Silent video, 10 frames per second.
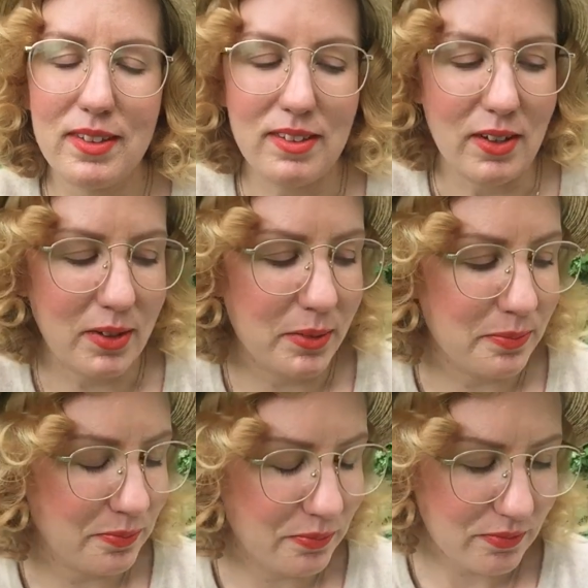So
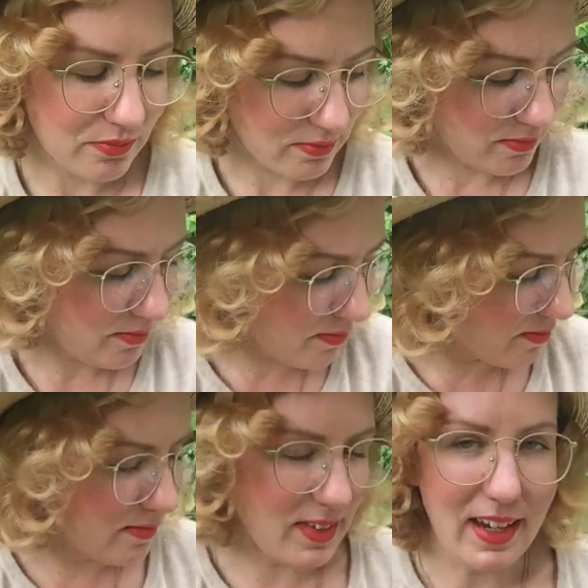
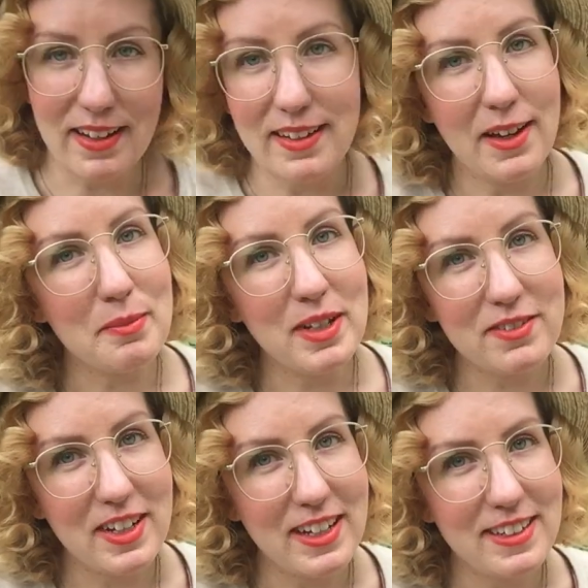yeah, I'm
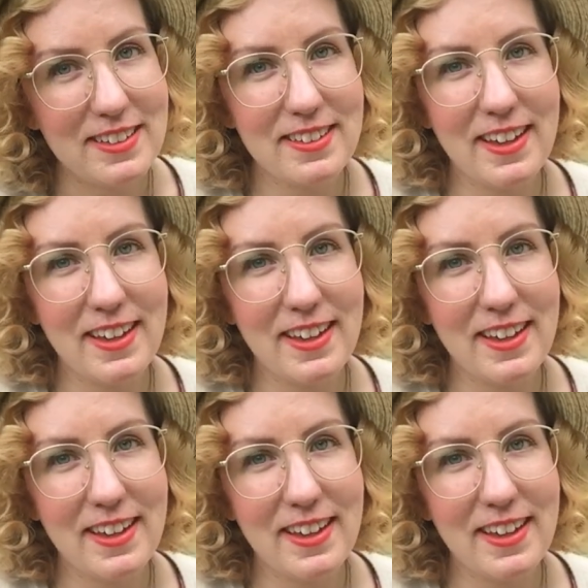loving it.